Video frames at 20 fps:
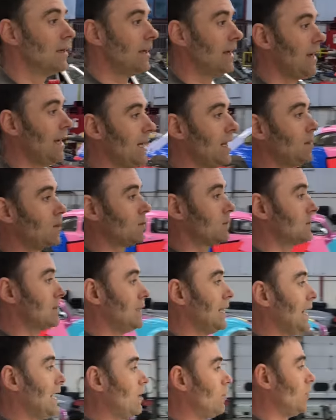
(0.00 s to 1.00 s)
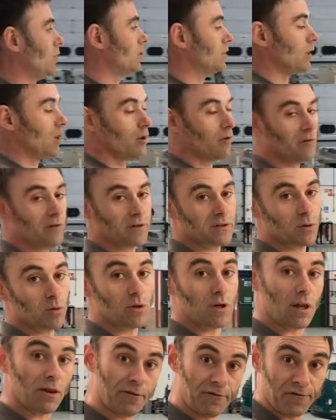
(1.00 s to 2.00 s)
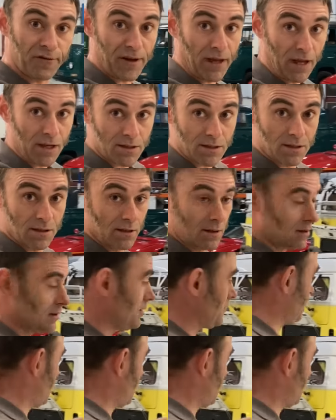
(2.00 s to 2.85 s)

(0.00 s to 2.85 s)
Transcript: And now we'll go over to another Fiat, the